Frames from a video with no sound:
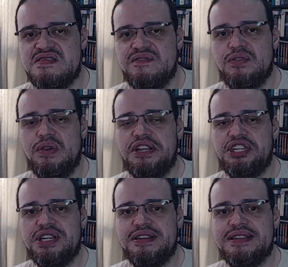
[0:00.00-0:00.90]

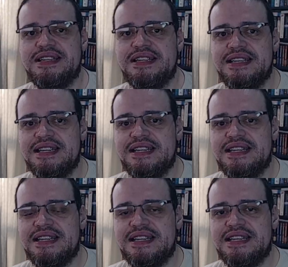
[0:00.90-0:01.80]
Volition.
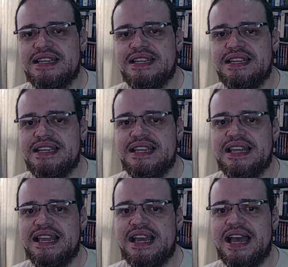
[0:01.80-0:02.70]

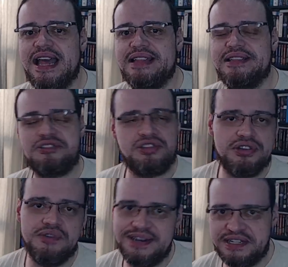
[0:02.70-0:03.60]
Yeah, their
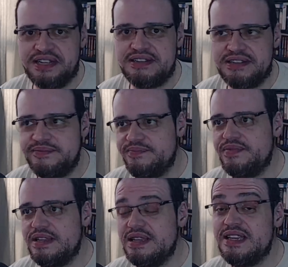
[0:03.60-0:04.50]
studio went under.
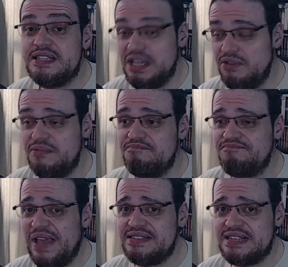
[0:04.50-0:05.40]
So
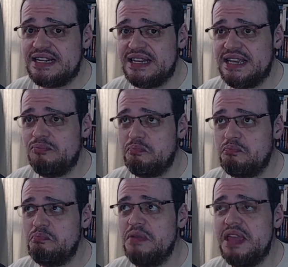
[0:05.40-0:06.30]
basically,
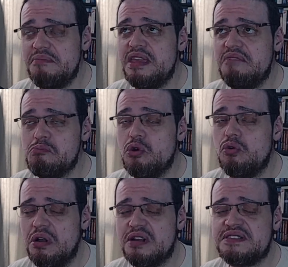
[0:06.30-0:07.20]
maybe
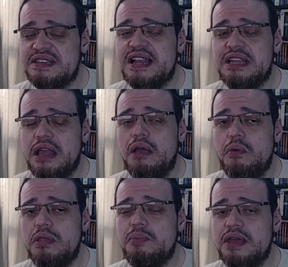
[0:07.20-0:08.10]
Rocksteady
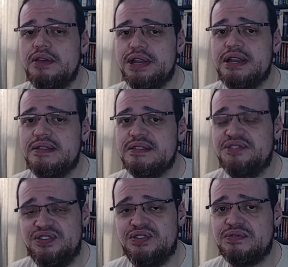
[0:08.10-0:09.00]
will be going under
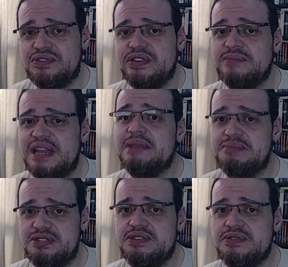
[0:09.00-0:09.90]
too sometime
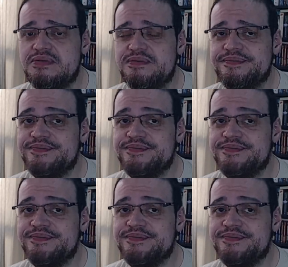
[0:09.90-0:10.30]
soon.